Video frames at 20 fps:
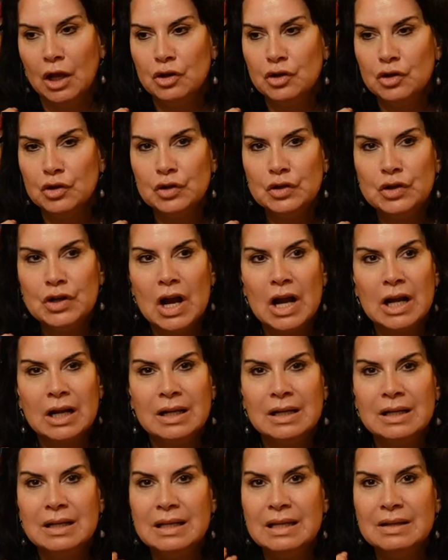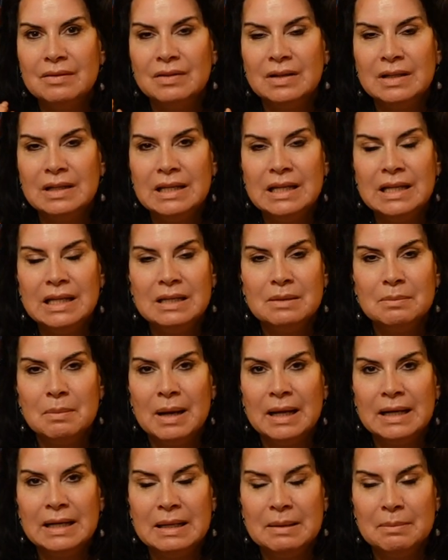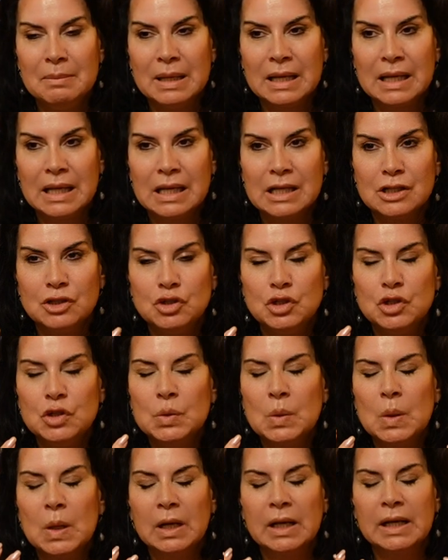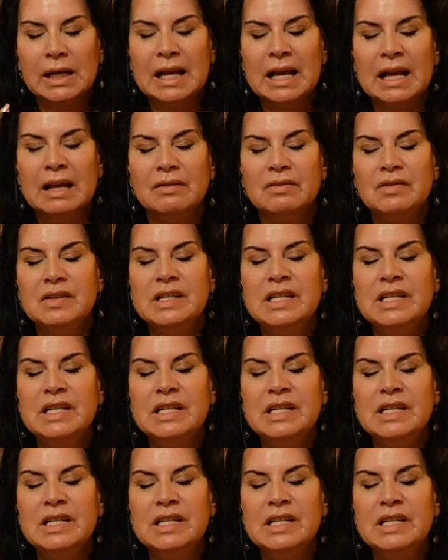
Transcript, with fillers: You're not going to even need money because you are going to have